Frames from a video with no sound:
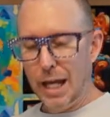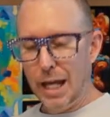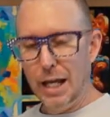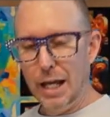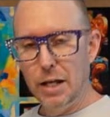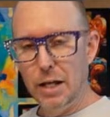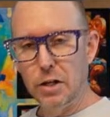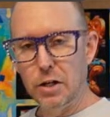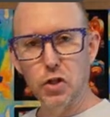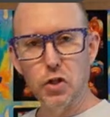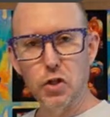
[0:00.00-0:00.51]

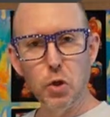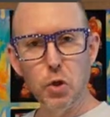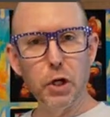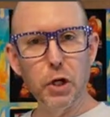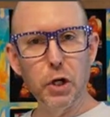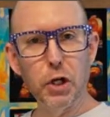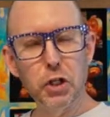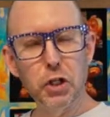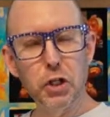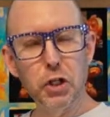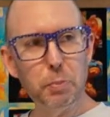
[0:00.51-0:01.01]
it's
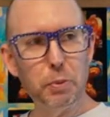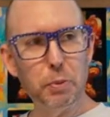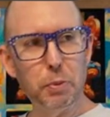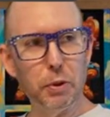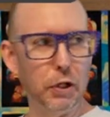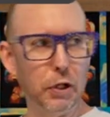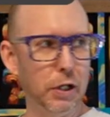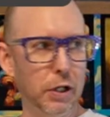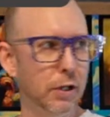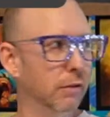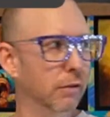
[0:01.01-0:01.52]
super
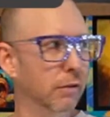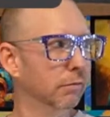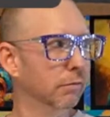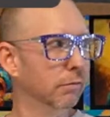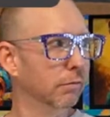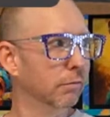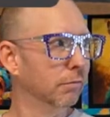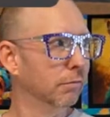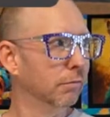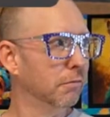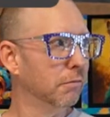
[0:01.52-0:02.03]
duper
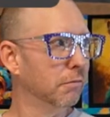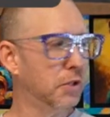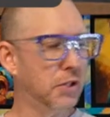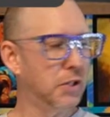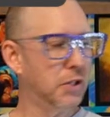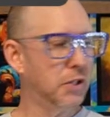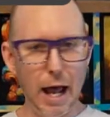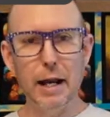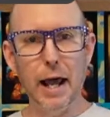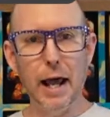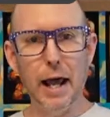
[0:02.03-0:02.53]

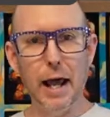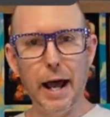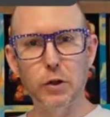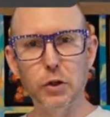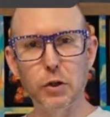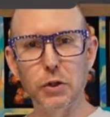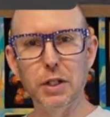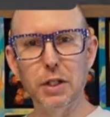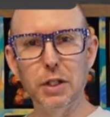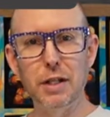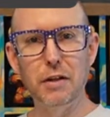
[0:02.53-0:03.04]
sad,
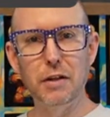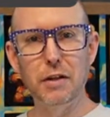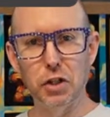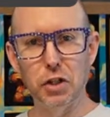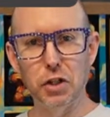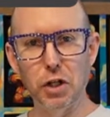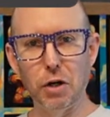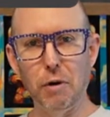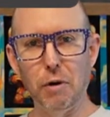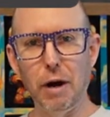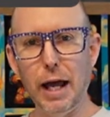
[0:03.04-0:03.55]
actually, that
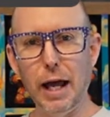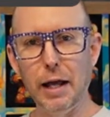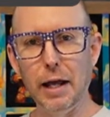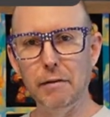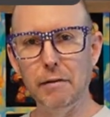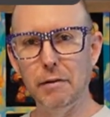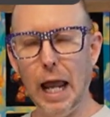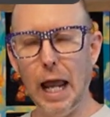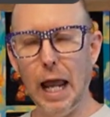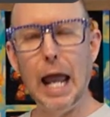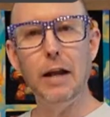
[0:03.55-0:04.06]

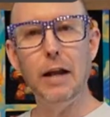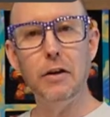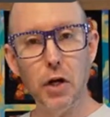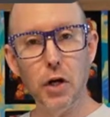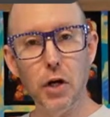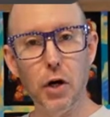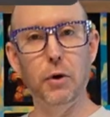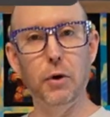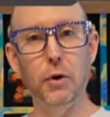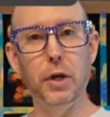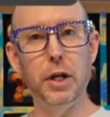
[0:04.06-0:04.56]
Joanne and
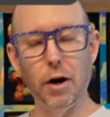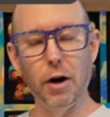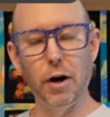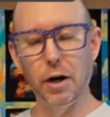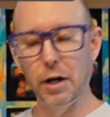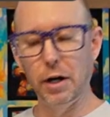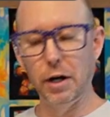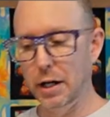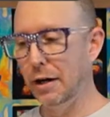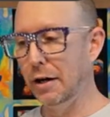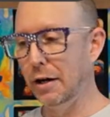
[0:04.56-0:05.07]
Tony
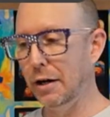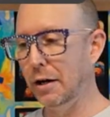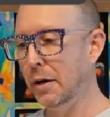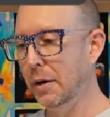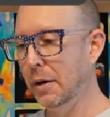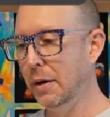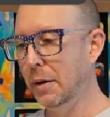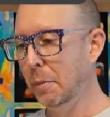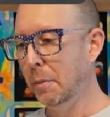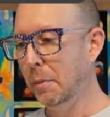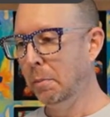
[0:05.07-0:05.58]
aren't
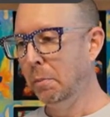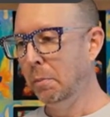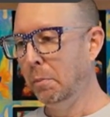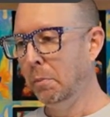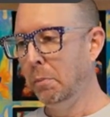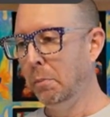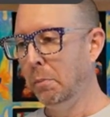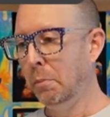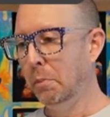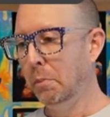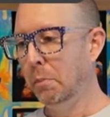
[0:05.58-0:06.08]
here,
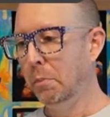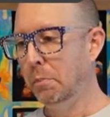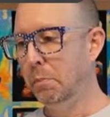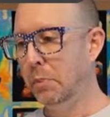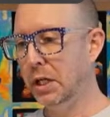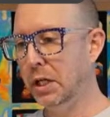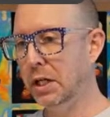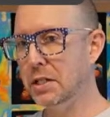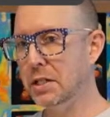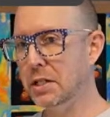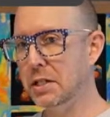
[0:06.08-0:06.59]

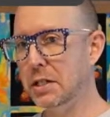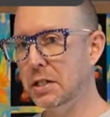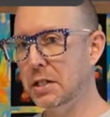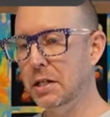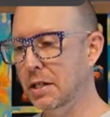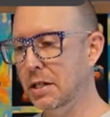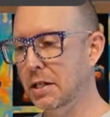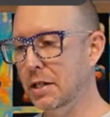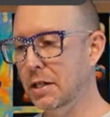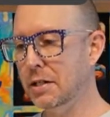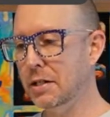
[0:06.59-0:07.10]
because
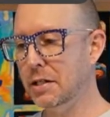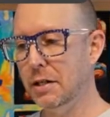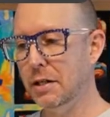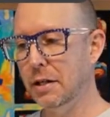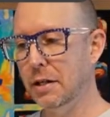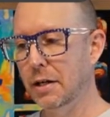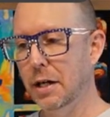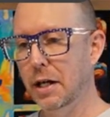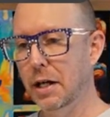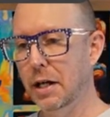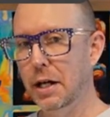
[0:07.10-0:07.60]
this is
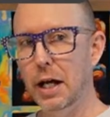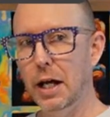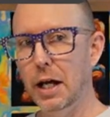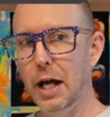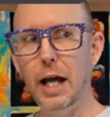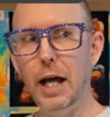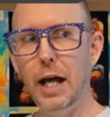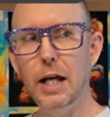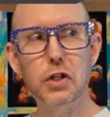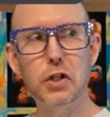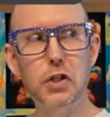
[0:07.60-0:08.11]

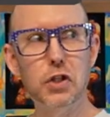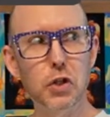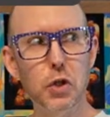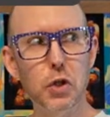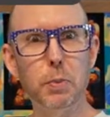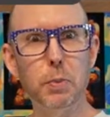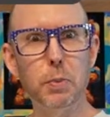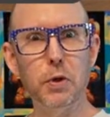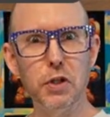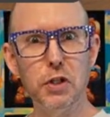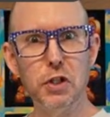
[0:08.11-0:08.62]
a
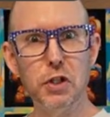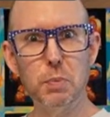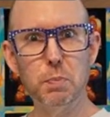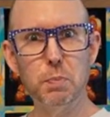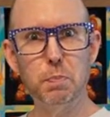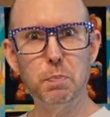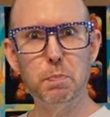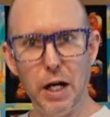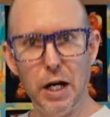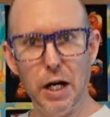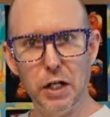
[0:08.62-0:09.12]
super
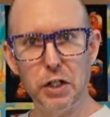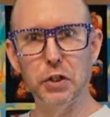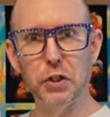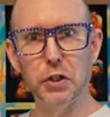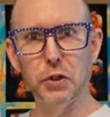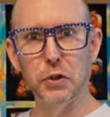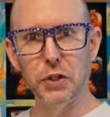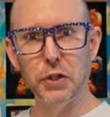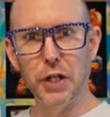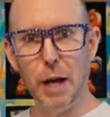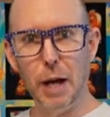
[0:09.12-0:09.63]

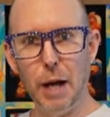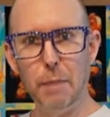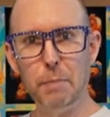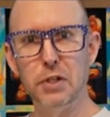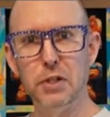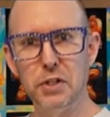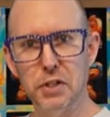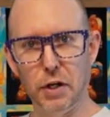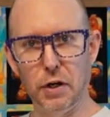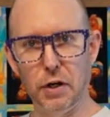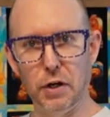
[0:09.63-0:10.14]
special
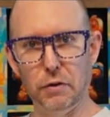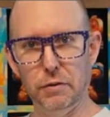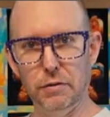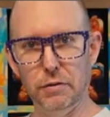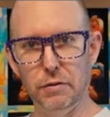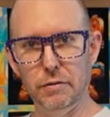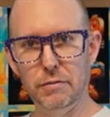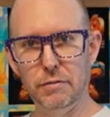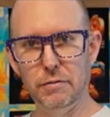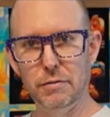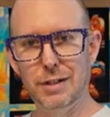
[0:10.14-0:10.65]
episode.
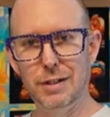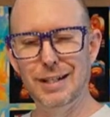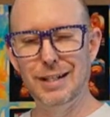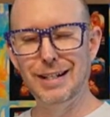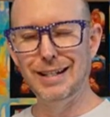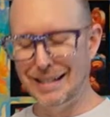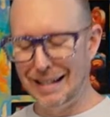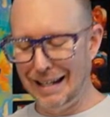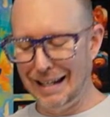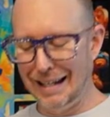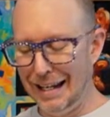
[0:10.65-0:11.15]

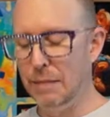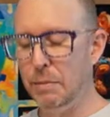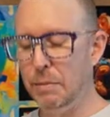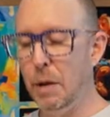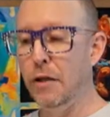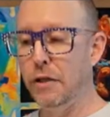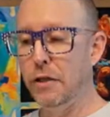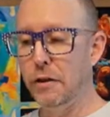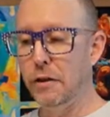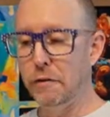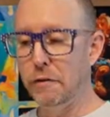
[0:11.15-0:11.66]
The
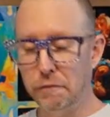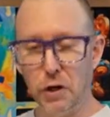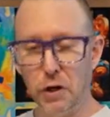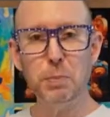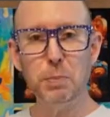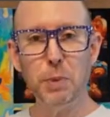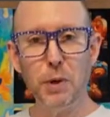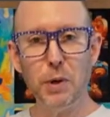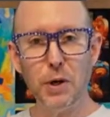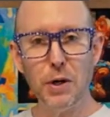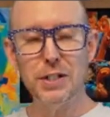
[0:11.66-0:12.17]

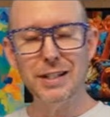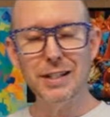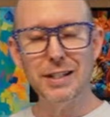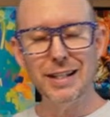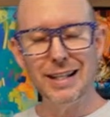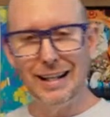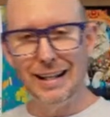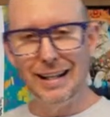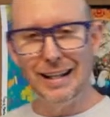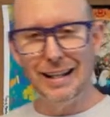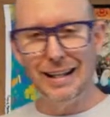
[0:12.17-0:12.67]
first person
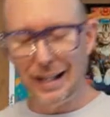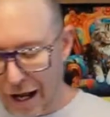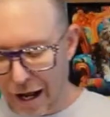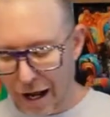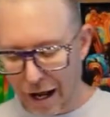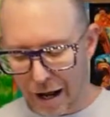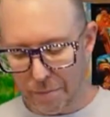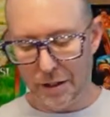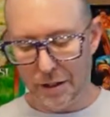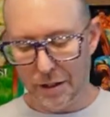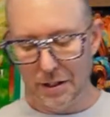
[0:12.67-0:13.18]
that in the
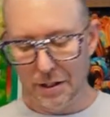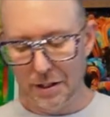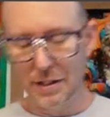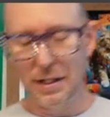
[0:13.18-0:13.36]
comments